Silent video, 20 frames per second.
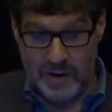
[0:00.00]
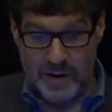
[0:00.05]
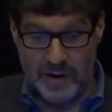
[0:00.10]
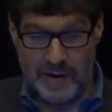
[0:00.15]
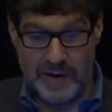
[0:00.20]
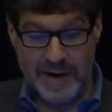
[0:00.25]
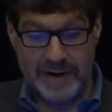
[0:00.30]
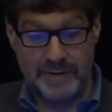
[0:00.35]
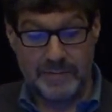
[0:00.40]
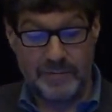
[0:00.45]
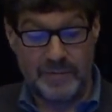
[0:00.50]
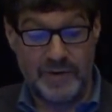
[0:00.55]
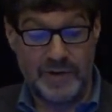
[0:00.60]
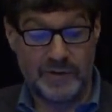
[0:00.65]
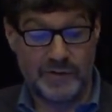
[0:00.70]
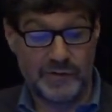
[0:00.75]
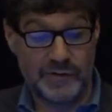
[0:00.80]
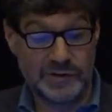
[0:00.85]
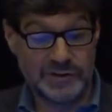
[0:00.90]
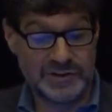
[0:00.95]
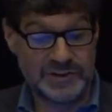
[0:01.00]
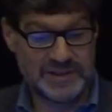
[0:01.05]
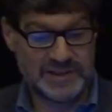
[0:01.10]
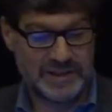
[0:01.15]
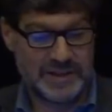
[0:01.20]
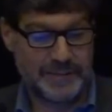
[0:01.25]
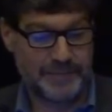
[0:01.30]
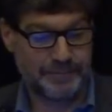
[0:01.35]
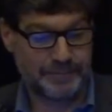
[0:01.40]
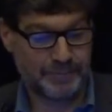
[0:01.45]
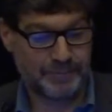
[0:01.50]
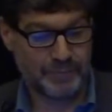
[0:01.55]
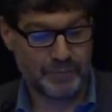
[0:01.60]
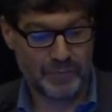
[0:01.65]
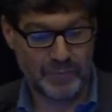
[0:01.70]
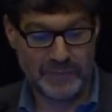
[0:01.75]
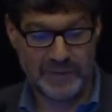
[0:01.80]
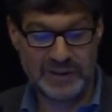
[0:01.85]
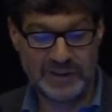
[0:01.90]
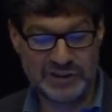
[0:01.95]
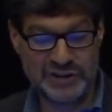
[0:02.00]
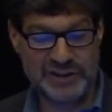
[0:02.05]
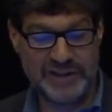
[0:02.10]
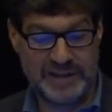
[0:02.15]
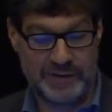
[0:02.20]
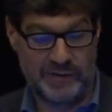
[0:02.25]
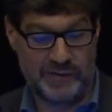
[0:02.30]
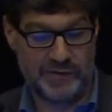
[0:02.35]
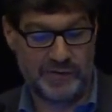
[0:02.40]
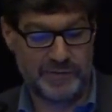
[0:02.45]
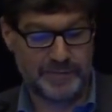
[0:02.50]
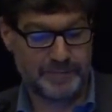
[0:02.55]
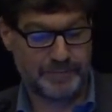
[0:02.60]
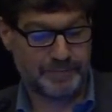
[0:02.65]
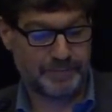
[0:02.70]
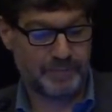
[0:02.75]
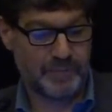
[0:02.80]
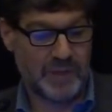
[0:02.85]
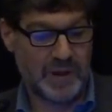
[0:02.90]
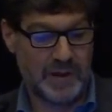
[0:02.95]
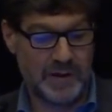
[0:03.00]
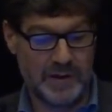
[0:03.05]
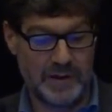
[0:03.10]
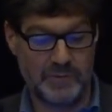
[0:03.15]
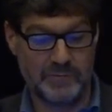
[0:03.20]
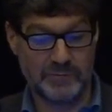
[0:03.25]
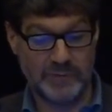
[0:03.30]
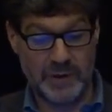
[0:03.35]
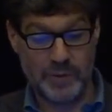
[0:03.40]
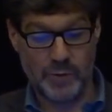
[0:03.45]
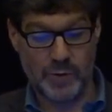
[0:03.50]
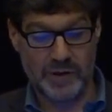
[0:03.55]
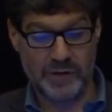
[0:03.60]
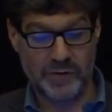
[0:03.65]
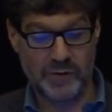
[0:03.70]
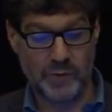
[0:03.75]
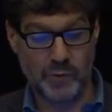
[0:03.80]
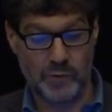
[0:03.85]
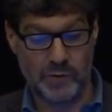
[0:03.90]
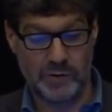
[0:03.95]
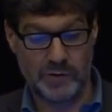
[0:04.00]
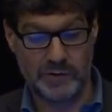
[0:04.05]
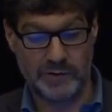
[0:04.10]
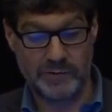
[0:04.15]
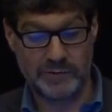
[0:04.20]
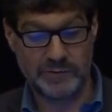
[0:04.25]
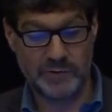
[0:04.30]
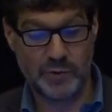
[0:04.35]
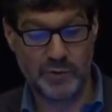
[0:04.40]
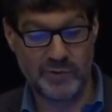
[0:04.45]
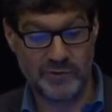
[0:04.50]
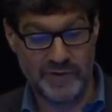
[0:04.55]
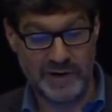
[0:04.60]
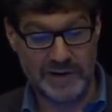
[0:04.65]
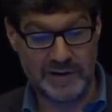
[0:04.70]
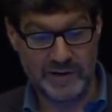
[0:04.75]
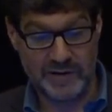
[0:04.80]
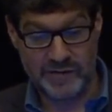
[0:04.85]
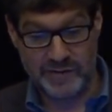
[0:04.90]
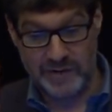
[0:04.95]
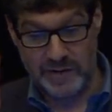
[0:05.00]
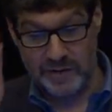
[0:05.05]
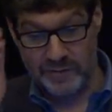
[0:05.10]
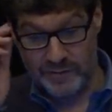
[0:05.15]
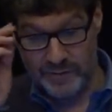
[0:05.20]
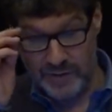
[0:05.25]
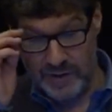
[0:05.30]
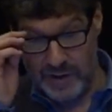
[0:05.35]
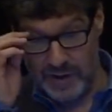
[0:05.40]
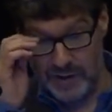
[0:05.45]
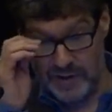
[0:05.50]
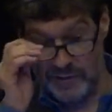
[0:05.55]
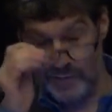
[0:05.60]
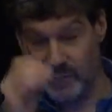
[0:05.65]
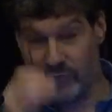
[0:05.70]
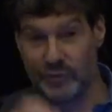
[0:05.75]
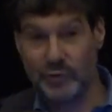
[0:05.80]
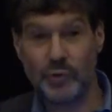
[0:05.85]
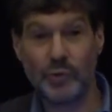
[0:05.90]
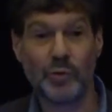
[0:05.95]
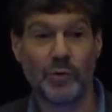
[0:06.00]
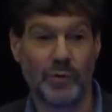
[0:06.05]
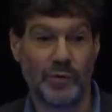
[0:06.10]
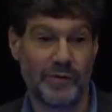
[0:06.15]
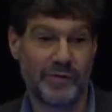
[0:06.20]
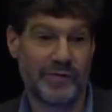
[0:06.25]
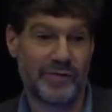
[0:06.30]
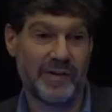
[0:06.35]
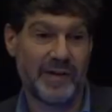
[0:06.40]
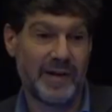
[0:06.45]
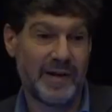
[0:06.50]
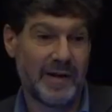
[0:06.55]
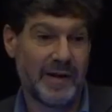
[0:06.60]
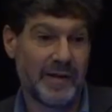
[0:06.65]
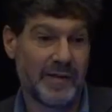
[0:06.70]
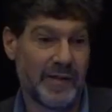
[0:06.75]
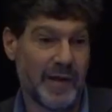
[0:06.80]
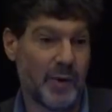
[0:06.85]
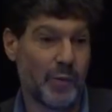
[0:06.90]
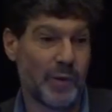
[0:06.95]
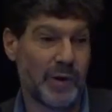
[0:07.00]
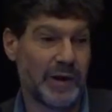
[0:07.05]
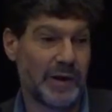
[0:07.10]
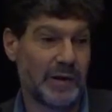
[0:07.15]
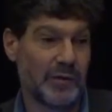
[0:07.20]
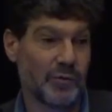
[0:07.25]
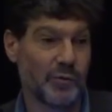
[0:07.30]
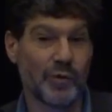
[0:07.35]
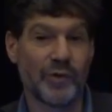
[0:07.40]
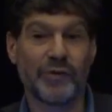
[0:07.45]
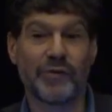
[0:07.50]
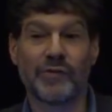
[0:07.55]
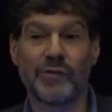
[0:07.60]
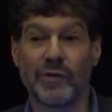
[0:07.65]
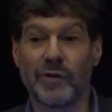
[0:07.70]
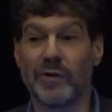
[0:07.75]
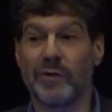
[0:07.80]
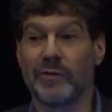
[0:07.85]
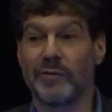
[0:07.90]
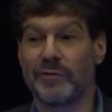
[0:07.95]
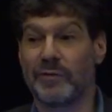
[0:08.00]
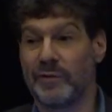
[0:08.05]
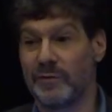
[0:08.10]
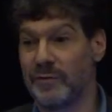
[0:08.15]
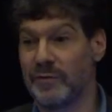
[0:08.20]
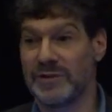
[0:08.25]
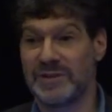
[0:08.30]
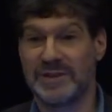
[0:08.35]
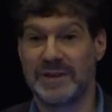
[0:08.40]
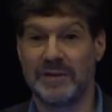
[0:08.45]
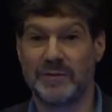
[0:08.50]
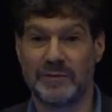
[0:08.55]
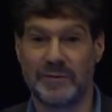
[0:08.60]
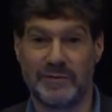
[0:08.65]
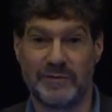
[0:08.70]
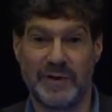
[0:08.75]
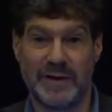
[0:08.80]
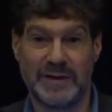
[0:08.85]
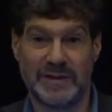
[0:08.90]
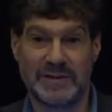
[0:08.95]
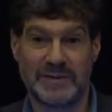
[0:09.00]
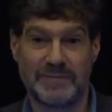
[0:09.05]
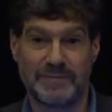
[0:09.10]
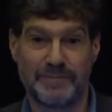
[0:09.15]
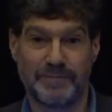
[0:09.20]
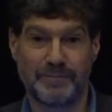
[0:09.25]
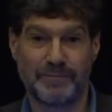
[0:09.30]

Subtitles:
All right, the insurgency cheats. It reworks the world to avail itself of tools that we reserve for self-defense.